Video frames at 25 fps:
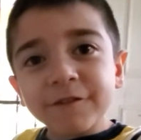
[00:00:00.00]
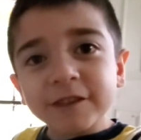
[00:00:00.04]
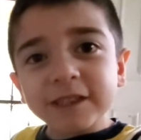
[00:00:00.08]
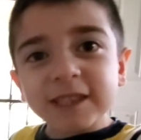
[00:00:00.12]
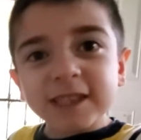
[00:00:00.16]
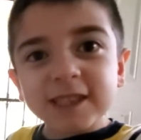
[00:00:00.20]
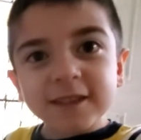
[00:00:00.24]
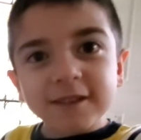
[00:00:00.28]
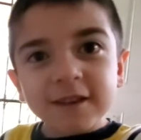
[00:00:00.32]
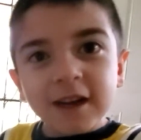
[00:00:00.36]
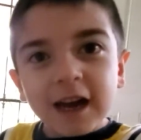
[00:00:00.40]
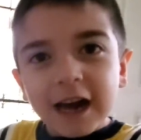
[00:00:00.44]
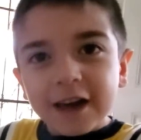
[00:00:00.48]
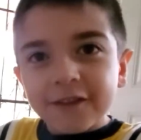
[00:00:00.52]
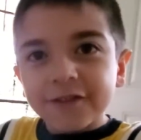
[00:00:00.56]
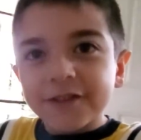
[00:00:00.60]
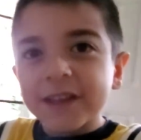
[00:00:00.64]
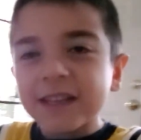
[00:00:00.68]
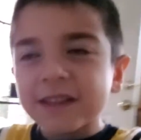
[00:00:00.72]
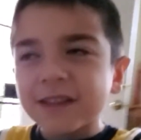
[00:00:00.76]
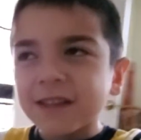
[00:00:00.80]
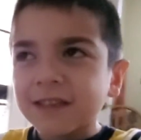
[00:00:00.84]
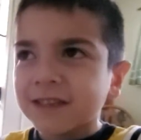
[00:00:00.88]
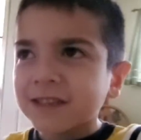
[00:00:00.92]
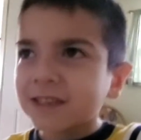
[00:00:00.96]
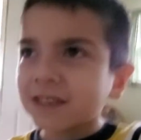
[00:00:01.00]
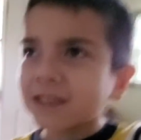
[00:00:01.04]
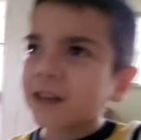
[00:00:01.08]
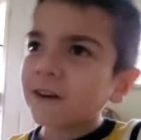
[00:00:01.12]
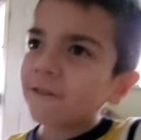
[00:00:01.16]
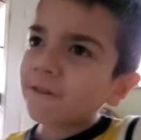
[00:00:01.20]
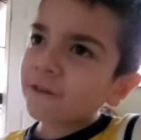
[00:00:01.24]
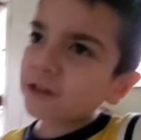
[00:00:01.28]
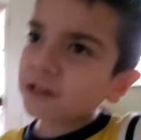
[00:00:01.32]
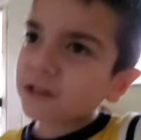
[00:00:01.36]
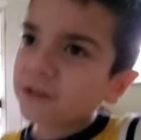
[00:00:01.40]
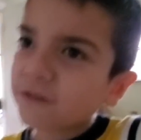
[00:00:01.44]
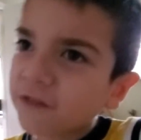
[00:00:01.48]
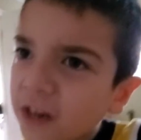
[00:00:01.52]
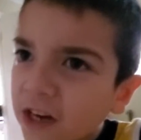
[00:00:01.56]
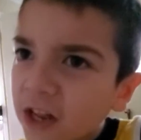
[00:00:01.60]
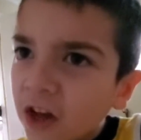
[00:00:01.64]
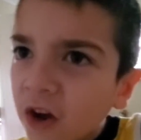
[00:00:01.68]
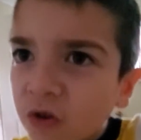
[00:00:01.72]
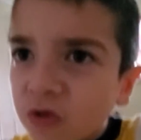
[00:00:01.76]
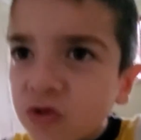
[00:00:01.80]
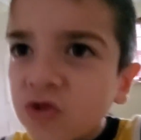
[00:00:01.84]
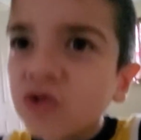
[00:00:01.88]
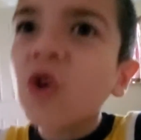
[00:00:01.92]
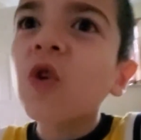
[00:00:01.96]
for I think this is it for this
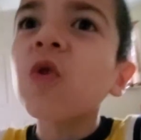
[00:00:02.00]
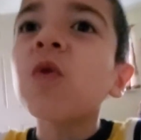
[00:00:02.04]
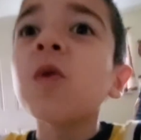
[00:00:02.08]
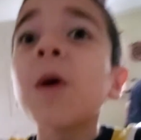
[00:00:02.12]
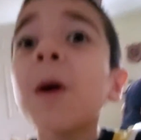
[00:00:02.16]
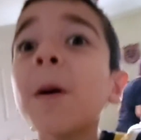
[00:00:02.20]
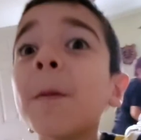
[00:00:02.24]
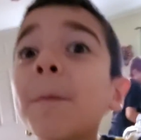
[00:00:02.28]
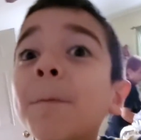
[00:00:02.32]
video. So